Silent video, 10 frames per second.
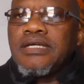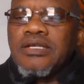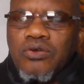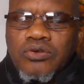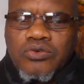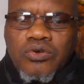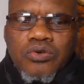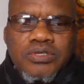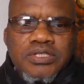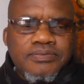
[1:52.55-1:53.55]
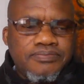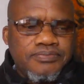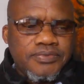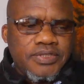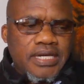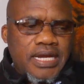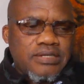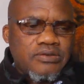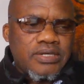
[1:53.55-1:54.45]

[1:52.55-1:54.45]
an old code, right?